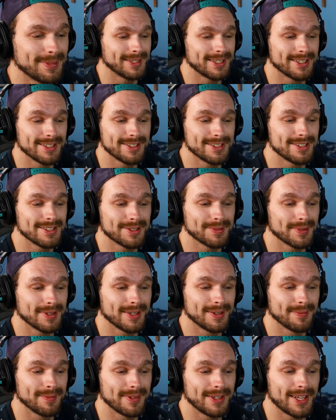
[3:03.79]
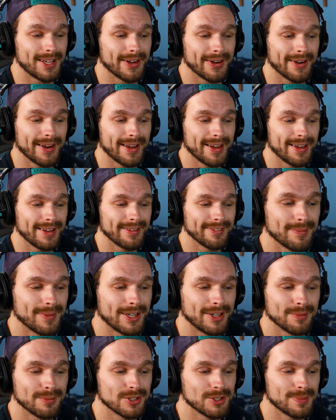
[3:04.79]
This is just what I'm hearing from
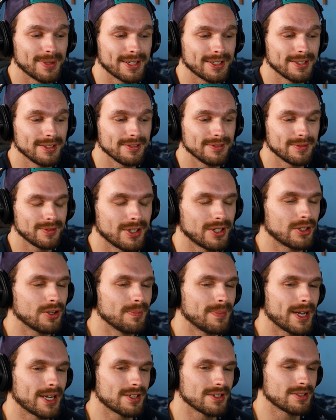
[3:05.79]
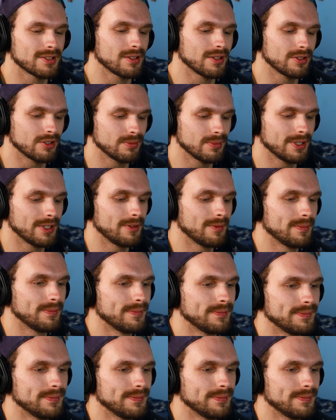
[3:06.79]
my own perspective. I'm going to go back just a little bit.